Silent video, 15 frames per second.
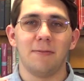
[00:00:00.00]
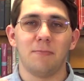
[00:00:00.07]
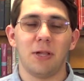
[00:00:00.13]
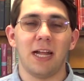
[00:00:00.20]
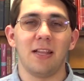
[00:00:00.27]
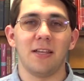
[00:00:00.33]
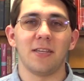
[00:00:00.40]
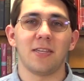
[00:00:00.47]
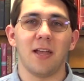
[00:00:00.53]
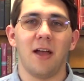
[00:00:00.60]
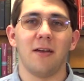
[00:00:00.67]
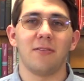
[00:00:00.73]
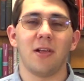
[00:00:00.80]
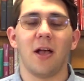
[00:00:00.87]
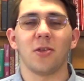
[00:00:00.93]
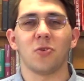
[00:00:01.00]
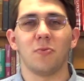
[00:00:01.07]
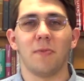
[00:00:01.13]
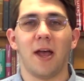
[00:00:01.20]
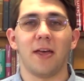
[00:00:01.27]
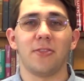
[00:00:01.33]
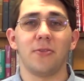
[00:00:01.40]
playlist of the Gospel
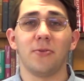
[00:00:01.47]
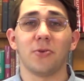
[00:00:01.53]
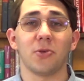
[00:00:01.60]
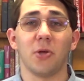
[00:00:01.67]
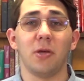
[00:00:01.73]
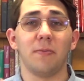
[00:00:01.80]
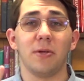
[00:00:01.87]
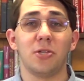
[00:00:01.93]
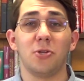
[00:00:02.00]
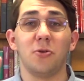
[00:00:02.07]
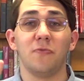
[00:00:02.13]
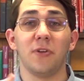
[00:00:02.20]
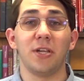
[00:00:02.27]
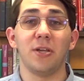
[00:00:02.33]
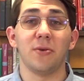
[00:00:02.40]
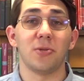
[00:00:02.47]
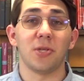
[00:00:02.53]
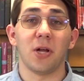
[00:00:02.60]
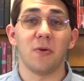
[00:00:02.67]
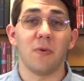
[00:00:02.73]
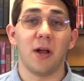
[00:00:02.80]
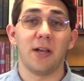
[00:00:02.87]
of Matthew. There's only going to be 2 videos
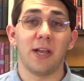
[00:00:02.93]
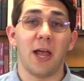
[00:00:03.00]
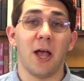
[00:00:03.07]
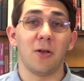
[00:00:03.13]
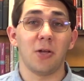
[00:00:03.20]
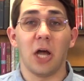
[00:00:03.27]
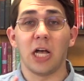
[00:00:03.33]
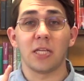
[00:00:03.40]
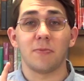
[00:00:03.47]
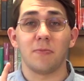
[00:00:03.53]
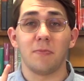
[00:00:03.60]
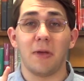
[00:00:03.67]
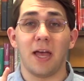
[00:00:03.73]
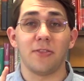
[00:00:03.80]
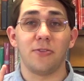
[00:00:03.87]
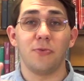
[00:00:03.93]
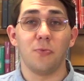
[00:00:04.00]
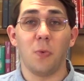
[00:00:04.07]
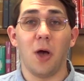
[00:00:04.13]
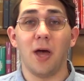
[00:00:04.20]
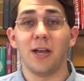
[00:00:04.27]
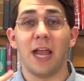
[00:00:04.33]
there right now, Gospel Matthew
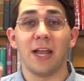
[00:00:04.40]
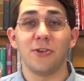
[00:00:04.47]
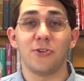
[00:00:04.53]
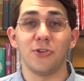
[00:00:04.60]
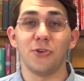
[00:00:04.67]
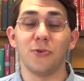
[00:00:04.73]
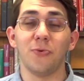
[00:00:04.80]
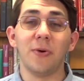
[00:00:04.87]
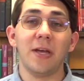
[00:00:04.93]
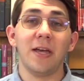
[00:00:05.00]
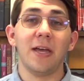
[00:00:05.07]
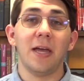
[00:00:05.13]
1 and 2.